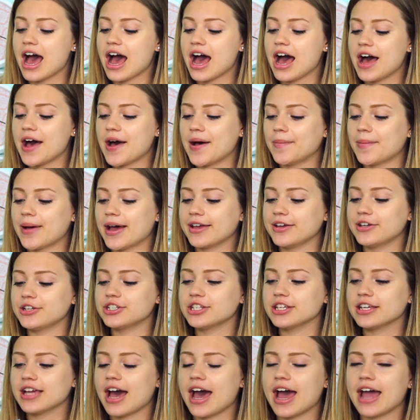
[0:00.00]
I
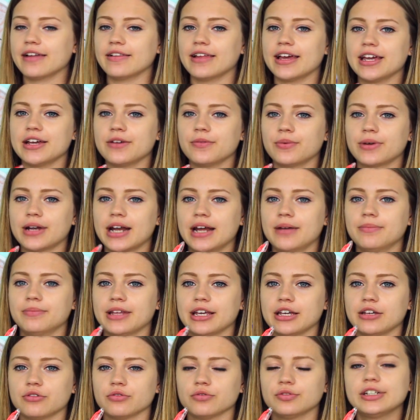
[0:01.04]
usually highlight when I'm
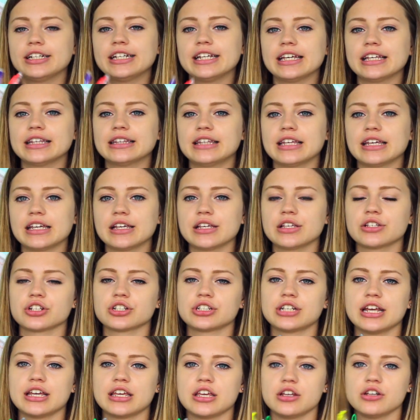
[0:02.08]
like reading things or
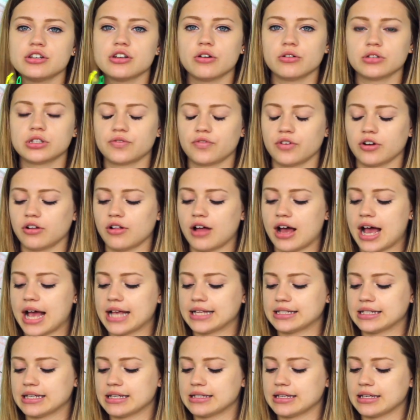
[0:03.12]
taking notes for
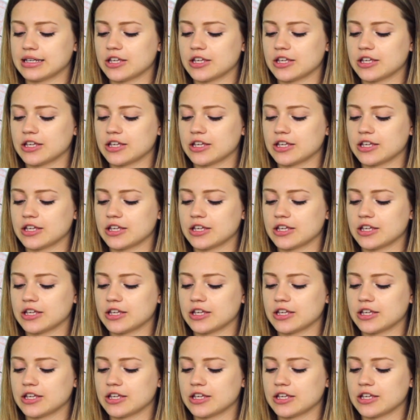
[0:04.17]
classes.